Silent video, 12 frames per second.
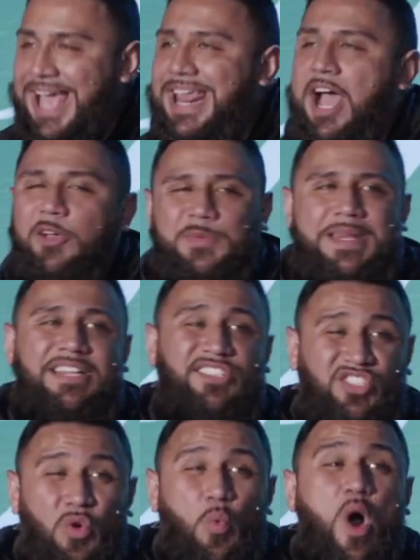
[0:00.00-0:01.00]
and helps me not
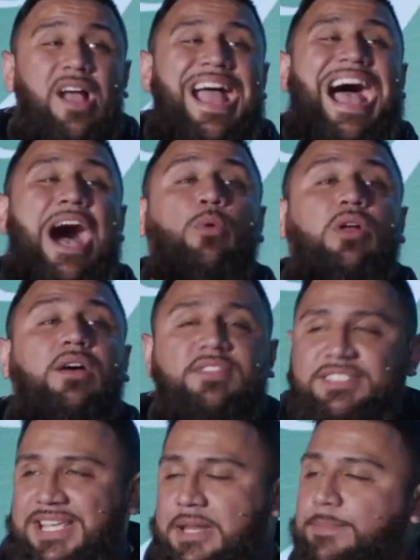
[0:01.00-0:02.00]
just to walk out of
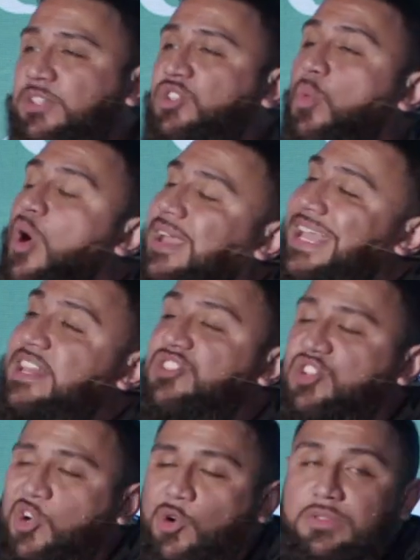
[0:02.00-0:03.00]
sin, but to walk
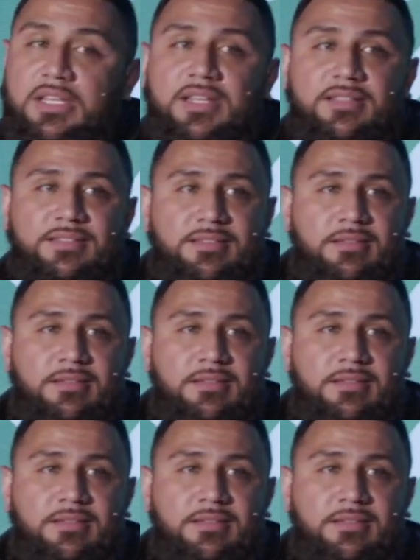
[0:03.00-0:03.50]
into holiness.